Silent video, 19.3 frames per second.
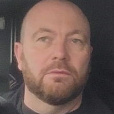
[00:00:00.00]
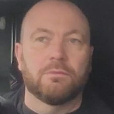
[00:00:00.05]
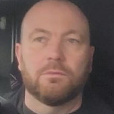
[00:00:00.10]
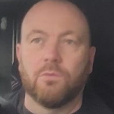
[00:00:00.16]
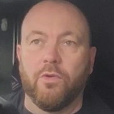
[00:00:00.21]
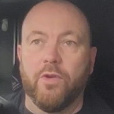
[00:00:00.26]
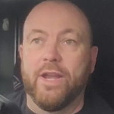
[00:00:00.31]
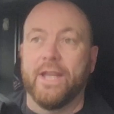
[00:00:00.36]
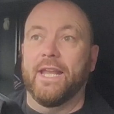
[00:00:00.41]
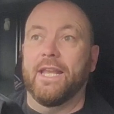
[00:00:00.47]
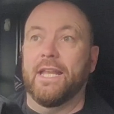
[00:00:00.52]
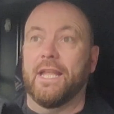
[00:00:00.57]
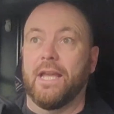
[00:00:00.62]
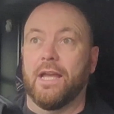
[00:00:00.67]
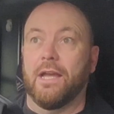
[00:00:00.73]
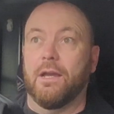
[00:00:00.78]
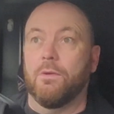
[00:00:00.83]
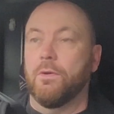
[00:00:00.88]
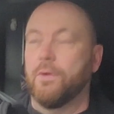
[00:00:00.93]
We're in it
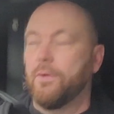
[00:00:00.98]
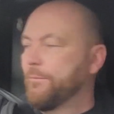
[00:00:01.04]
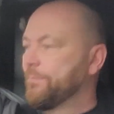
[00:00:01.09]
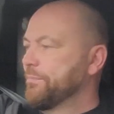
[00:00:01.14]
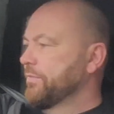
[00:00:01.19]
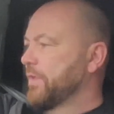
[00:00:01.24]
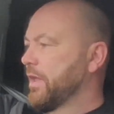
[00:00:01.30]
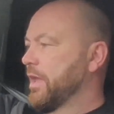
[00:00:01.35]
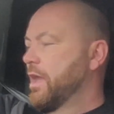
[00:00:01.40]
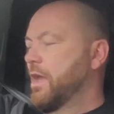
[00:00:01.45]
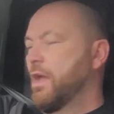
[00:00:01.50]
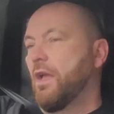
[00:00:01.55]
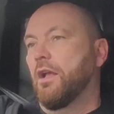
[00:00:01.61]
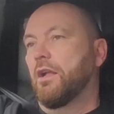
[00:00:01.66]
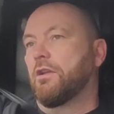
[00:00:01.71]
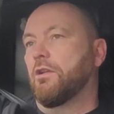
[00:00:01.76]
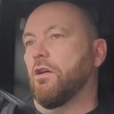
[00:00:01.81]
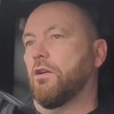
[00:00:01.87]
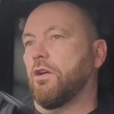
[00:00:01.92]
now.
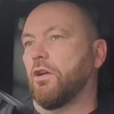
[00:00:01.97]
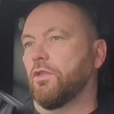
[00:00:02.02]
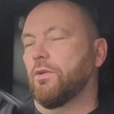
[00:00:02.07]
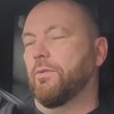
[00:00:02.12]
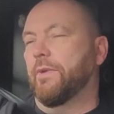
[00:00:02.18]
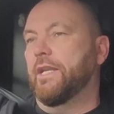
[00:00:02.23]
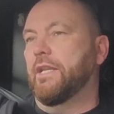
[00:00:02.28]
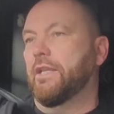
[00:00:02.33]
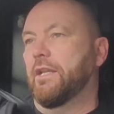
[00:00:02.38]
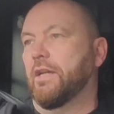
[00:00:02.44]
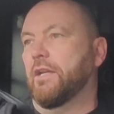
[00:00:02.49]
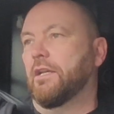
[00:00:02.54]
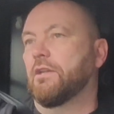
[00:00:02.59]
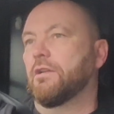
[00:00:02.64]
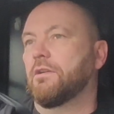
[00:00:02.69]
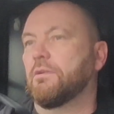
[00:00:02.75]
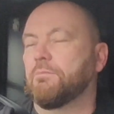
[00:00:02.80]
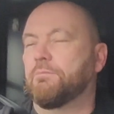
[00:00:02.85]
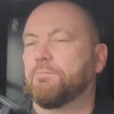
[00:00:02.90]
Knock on the window.
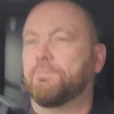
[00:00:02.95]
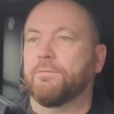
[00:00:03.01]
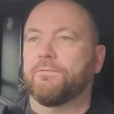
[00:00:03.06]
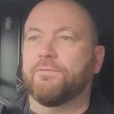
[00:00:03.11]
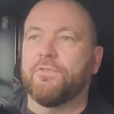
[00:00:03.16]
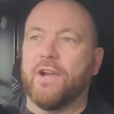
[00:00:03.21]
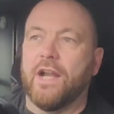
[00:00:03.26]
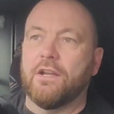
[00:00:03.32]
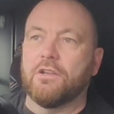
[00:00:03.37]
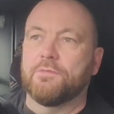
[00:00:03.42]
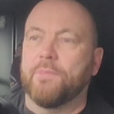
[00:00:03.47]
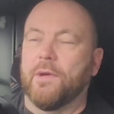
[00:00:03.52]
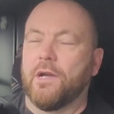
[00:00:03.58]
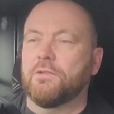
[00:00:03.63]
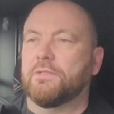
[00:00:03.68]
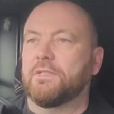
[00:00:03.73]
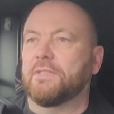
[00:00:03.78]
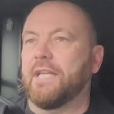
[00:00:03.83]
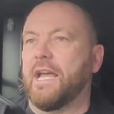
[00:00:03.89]
Frightened us
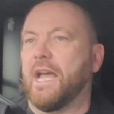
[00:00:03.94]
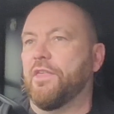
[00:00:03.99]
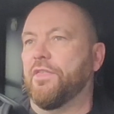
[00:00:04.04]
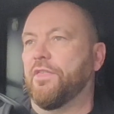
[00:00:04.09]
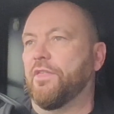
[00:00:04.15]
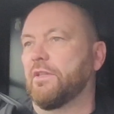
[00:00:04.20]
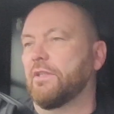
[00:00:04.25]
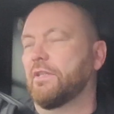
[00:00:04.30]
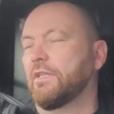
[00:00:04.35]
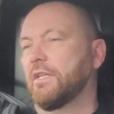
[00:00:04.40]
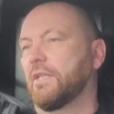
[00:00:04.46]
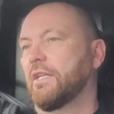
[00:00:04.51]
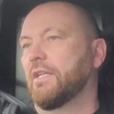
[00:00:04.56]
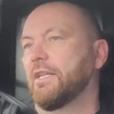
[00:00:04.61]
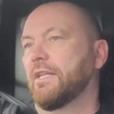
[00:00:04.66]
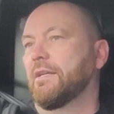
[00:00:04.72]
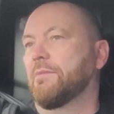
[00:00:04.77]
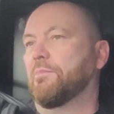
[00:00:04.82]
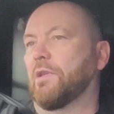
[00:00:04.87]
both to death.
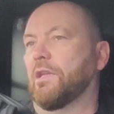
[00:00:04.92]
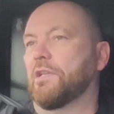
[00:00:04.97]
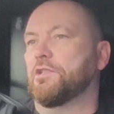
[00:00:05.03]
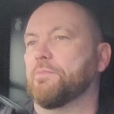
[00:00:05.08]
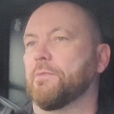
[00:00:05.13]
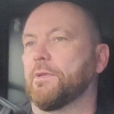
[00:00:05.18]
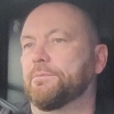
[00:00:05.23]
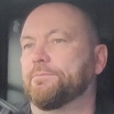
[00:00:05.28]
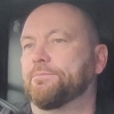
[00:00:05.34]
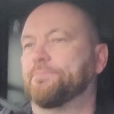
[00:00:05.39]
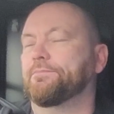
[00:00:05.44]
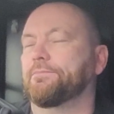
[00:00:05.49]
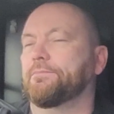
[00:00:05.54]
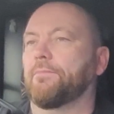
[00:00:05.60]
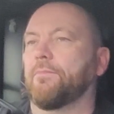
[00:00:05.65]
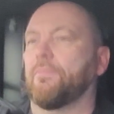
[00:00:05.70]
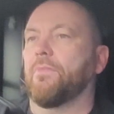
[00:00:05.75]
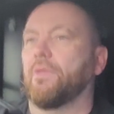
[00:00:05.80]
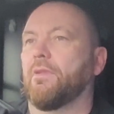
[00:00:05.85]

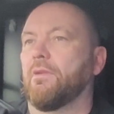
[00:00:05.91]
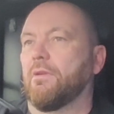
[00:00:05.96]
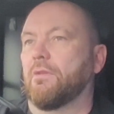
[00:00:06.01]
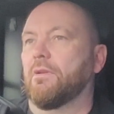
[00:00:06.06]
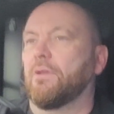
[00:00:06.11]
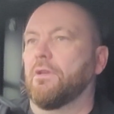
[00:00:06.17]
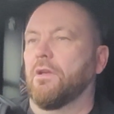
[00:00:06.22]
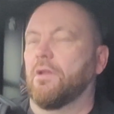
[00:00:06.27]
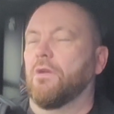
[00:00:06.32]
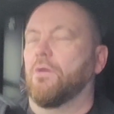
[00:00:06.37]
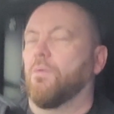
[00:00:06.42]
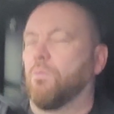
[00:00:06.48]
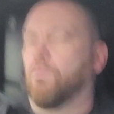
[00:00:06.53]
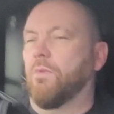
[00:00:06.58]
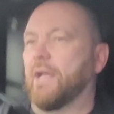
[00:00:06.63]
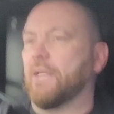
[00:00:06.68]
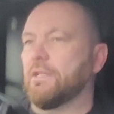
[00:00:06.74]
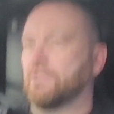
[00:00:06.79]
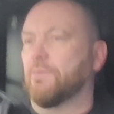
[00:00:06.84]
Policeman
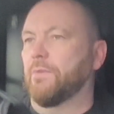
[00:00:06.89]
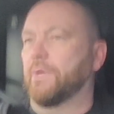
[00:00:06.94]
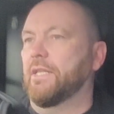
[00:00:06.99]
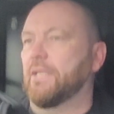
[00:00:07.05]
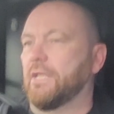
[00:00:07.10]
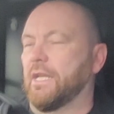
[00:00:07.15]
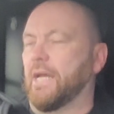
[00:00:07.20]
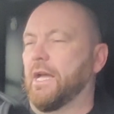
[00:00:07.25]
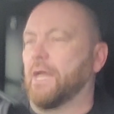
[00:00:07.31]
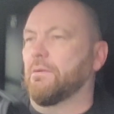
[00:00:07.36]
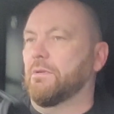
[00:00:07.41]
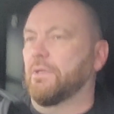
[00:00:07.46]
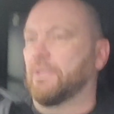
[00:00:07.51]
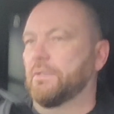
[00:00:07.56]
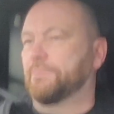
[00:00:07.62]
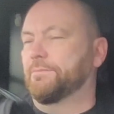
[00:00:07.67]
winds the window down.